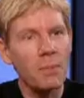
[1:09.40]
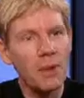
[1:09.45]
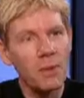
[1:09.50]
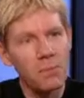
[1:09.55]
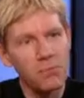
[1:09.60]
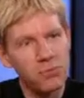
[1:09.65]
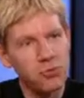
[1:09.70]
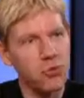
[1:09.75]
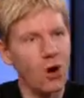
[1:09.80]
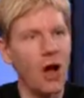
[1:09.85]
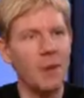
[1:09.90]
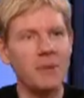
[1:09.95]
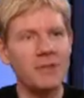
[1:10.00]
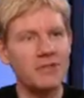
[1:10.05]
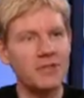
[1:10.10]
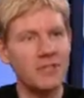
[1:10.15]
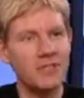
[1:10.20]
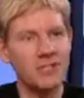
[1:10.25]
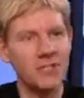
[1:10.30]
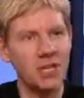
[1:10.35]
been
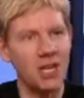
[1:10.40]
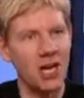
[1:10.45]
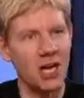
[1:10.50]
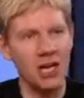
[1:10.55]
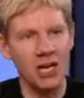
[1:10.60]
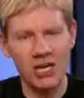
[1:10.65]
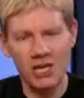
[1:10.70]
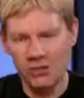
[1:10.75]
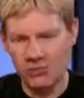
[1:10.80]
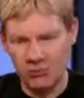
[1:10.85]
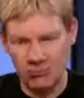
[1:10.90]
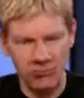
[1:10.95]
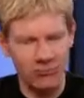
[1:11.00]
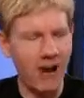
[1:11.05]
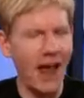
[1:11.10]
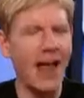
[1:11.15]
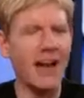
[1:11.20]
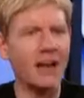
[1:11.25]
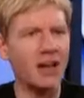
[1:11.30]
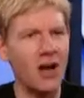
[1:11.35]
promising to cut
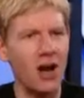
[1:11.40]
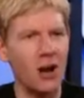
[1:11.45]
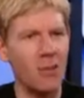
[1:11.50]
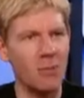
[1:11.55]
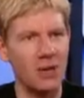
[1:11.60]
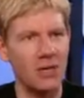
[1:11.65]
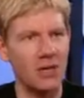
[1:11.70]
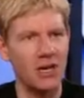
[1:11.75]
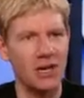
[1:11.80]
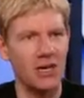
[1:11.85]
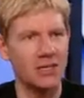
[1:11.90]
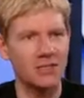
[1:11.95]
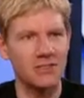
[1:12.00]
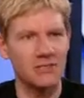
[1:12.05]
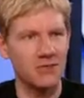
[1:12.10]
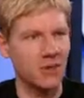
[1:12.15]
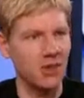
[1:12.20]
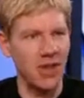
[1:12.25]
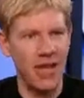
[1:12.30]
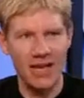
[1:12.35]
grand carbon cuts
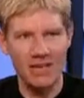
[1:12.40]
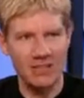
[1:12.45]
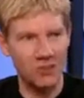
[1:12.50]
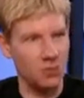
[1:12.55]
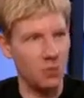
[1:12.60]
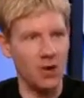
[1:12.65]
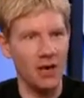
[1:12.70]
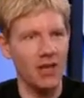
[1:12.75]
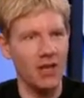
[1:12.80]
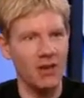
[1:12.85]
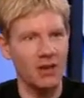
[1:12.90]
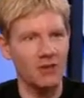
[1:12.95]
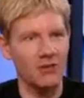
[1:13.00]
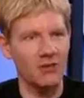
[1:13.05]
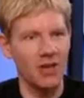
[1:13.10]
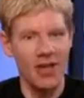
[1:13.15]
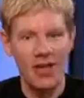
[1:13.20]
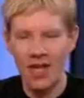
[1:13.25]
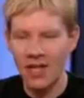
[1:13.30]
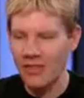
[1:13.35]
for the last 20 years.
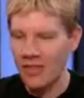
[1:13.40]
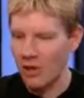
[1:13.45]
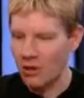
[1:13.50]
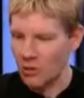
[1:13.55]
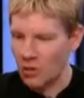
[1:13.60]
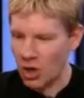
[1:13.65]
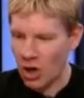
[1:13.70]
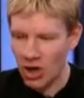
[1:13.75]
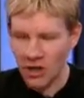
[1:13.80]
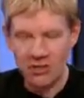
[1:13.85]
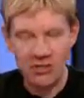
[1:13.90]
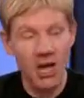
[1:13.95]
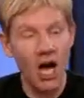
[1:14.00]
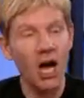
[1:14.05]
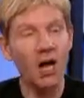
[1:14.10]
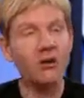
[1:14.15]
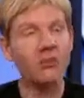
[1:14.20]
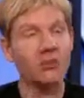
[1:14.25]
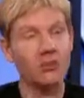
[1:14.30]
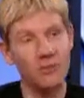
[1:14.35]
They'll cost
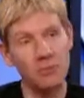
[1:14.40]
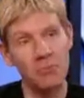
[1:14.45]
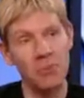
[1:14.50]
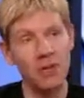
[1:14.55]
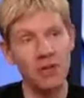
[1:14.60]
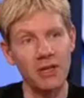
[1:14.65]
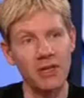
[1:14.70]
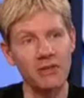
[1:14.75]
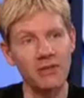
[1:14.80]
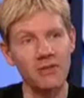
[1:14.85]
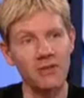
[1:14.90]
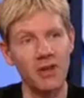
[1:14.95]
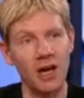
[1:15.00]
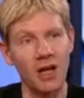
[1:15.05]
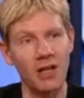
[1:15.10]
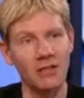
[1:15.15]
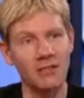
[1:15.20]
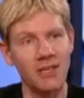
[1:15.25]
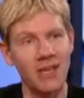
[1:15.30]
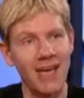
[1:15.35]
hundreds of billions of
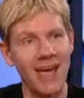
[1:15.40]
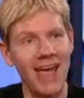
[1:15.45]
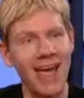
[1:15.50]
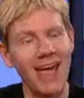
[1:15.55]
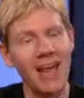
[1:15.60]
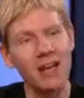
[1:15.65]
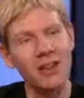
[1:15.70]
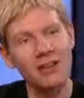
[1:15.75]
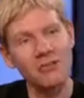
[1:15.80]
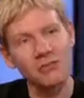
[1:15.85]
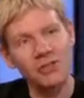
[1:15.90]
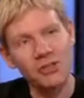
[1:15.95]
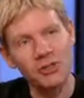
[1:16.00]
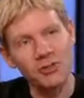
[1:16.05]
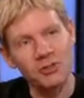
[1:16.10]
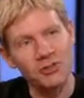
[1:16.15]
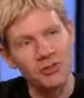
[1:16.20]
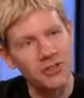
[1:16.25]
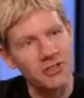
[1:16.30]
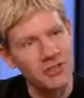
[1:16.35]
dollars, and it'll
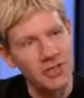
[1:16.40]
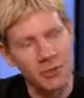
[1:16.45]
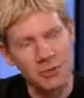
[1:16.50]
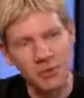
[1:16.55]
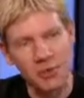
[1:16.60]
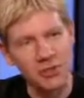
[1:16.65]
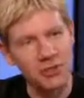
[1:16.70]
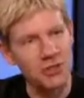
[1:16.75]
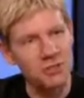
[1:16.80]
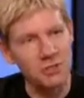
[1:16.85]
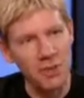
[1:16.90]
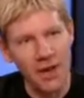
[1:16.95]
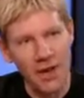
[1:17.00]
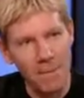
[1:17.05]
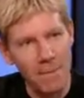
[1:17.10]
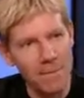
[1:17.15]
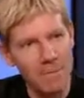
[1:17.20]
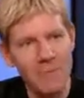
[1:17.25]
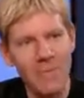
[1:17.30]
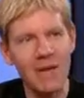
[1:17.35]
reduce temperatures by a
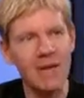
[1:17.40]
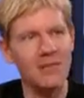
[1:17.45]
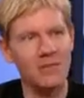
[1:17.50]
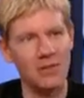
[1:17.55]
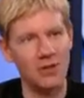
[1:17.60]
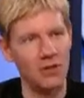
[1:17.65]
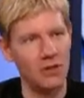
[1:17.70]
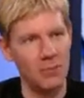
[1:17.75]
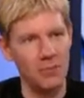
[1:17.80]
minuscule